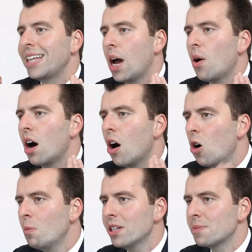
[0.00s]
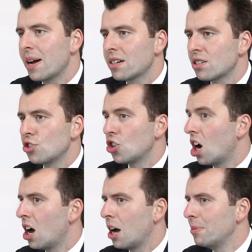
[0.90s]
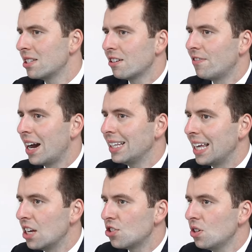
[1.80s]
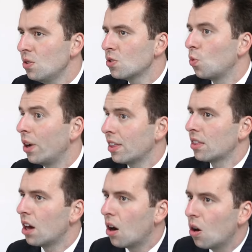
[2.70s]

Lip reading: Now, a home inspector's job is to find issues with the